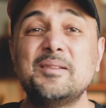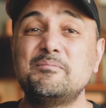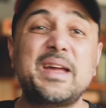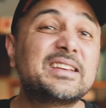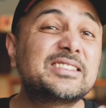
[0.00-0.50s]

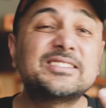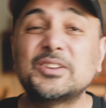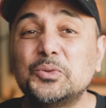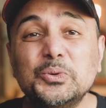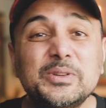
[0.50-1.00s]

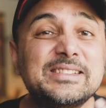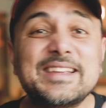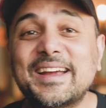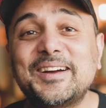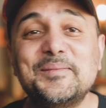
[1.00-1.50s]
best cool
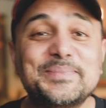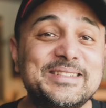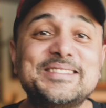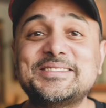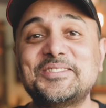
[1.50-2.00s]
tech
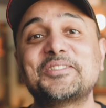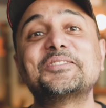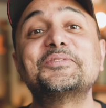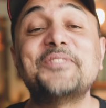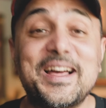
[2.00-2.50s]
companies in order
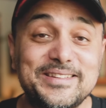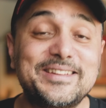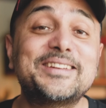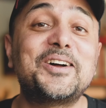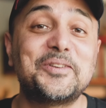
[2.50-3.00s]
to
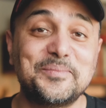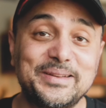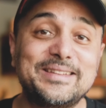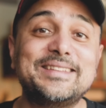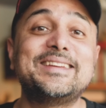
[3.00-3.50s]
validate our
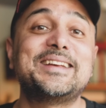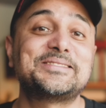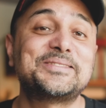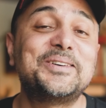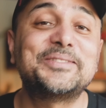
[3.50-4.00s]
ability as
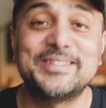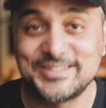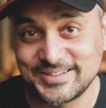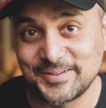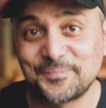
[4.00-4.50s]
a software
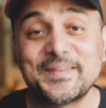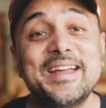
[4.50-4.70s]
engineer.